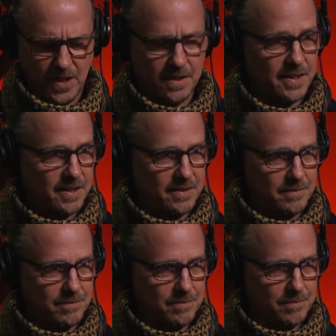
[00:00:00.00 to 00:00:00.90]
the
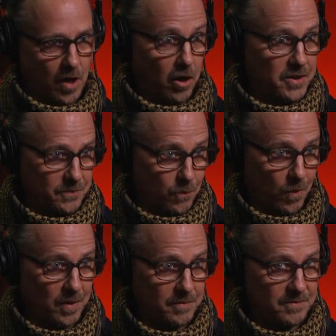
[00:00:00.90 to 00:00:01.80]
art
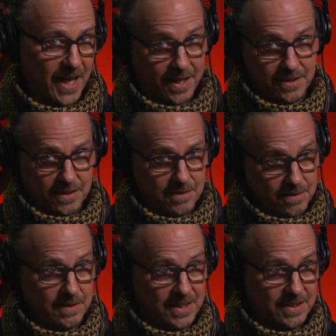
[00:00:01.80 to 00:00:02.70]
for that
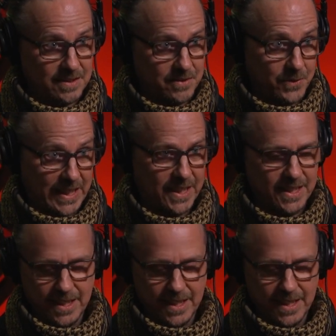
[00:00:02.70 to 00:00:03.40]
season 3.